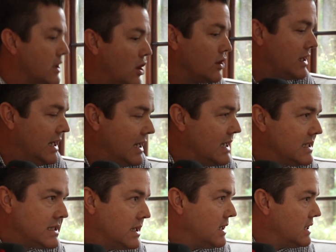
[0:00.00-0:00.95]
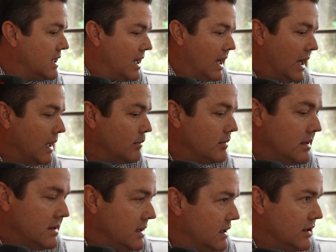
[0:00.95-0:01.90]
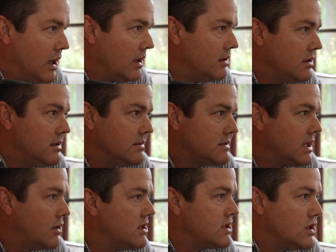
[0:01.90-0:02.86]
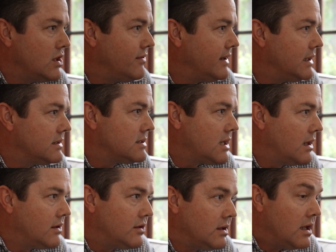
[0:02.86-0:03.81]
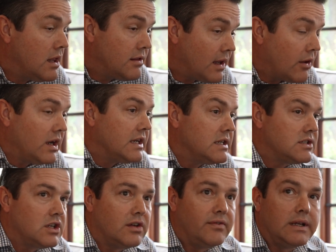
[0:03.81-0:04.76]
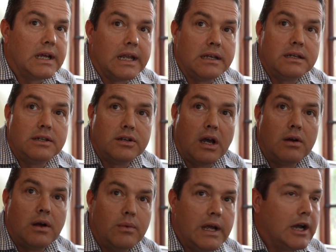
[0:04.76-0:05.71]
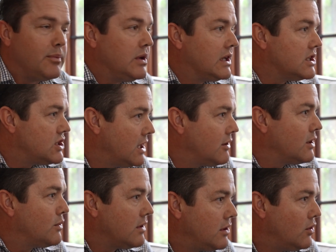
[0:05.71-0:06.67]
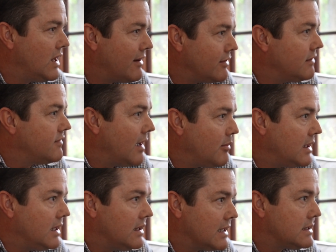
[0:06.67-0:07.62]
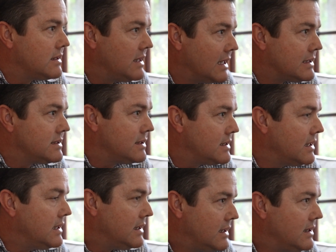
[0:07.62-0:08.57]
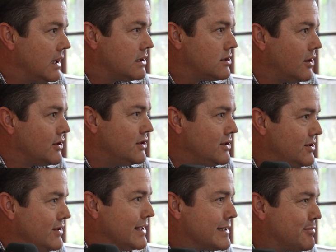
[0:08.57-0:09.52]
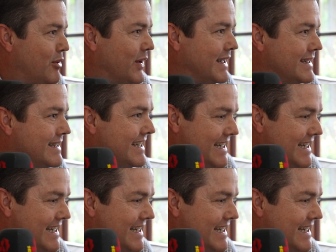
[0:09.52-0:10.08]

at Hot Cares. You know, so deserving, so thoroughly deserving. And, you know, we hope you can share it with your loving family that's got you to this point.